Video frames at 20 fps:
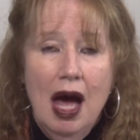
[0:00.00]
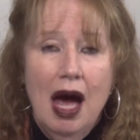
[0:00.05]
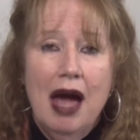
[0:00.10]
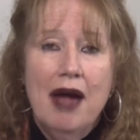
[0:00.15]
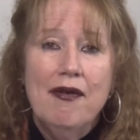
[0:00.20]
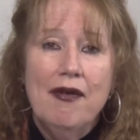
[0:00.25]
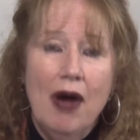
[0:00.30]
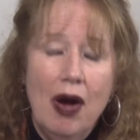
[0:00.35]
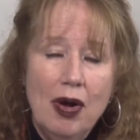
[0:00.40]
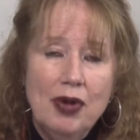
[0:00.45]

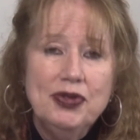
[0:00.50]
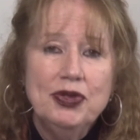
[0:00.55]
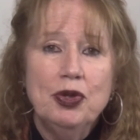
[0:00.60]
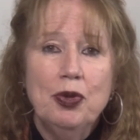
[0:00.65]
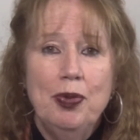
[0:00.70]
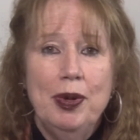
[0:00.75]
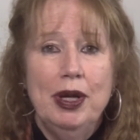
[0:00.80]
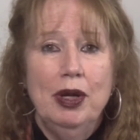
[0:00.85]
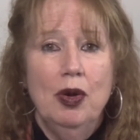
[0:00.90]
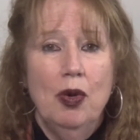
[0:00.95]
I've
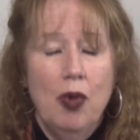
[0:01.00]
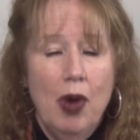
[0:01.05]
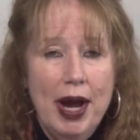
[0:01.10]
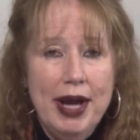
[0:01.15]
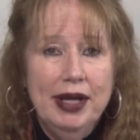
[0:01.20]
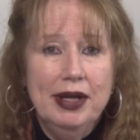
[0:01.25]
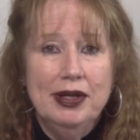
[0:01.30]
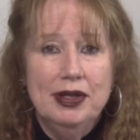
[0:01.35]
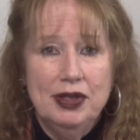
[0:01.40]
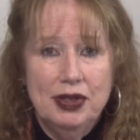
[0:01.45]
also been
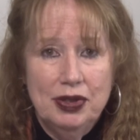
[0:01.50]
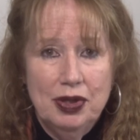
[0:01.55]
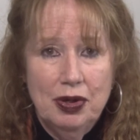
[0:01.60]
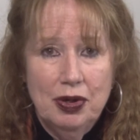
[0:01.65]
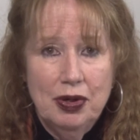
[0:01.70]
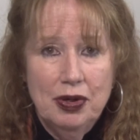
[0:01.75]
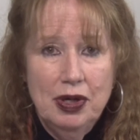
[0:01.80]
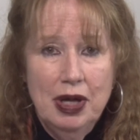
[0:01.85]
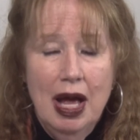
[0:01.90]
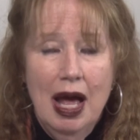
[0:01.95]
quite
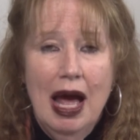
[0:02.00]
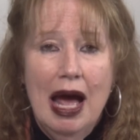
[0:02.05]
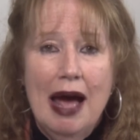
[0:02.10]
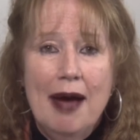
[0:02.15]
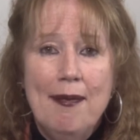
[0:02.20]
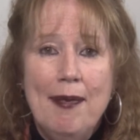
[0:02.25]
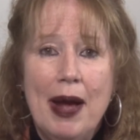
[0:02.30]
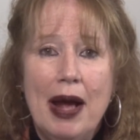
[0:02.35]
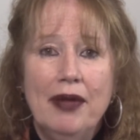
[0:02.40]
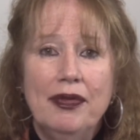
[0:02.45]
concerned
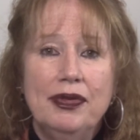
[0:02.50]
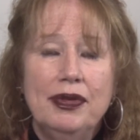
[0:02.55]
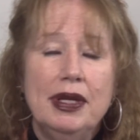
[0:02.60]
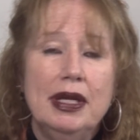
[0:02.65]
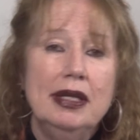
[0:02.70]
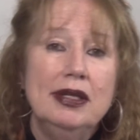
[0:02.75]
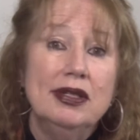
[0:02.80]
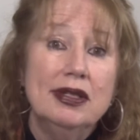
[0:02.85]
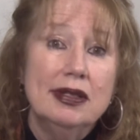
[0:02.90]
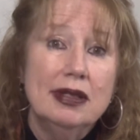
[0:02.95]
about
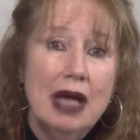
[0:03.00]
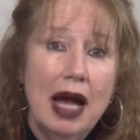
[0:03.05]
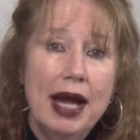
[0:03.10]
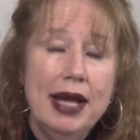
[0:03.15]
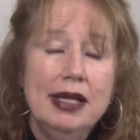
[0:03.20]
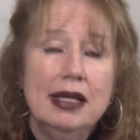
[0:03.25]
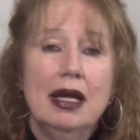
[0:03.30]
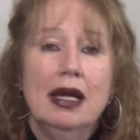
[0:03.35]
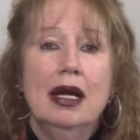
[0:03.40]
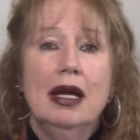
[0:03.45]
the
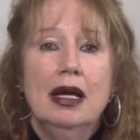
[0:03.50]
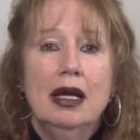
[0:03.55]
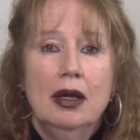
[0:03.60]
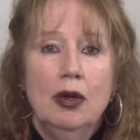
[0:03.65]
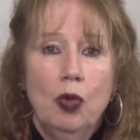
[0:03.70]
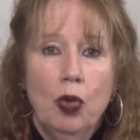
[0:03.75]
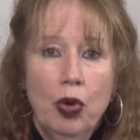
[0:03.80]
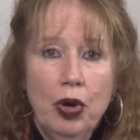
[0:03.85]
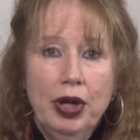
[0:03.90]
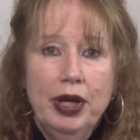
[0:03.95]
site
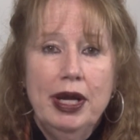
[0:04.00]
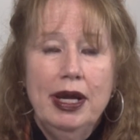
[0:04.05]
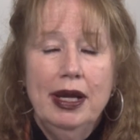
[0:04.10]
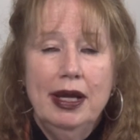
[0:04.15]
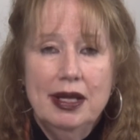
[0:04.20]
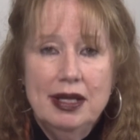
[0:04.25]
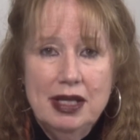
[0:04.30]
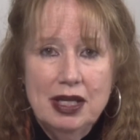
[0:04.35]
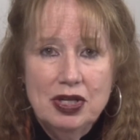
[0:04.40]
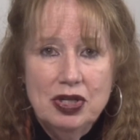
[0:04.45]
working
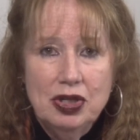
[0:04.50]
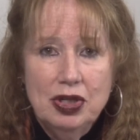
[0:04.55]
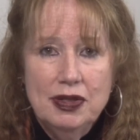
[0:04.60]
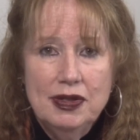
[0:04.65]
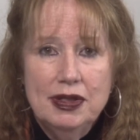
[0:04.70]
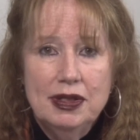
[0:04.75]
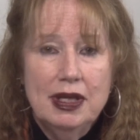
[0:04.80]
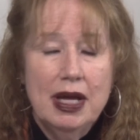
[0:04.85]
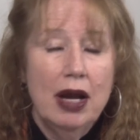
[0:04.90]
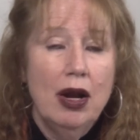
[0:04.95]

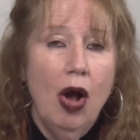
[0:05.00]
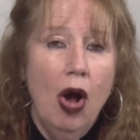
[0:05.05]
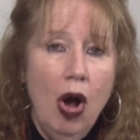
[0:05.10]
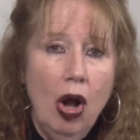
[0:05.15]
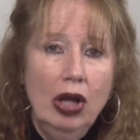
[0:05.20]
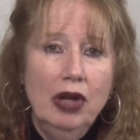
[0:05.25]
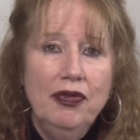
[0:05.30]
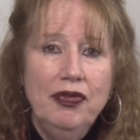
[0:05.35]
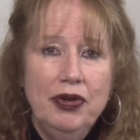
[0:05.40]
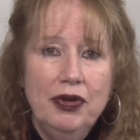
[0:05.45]
conditions that
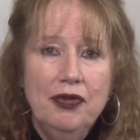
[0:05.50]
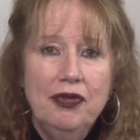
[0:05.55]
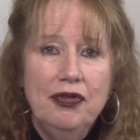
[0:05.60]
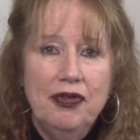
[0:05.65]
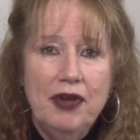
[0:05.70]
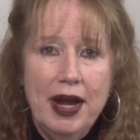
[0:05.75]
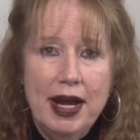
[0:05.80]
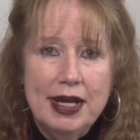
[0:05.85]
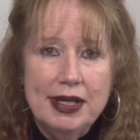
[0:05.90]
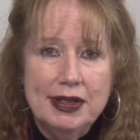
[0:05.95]
all of you
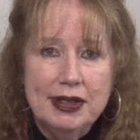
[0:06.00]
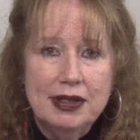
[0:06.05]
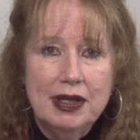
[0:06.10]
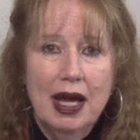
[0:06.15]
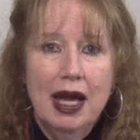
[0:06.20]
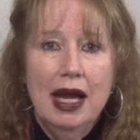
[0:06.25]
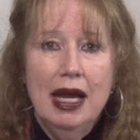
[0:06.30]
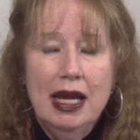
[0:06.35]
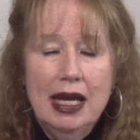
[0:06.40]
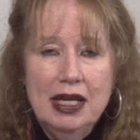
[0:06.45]
face
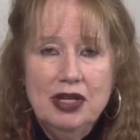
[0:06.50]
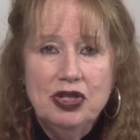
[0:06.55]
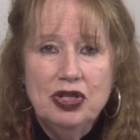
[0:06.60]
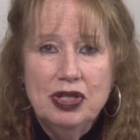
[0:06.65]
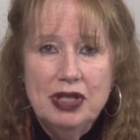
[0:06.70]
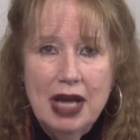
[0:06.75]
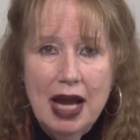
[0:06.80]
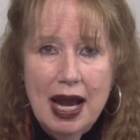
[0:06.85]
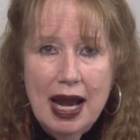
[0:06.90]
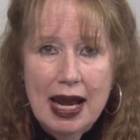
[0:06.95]
each
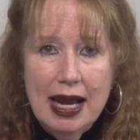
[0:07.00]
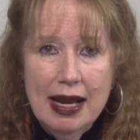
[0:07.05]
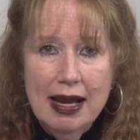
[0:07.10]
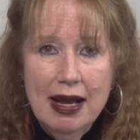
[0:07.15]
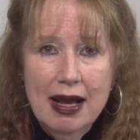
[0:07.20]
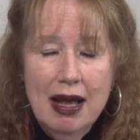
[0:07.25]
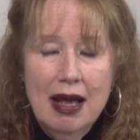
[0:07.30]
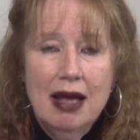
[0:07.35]
day.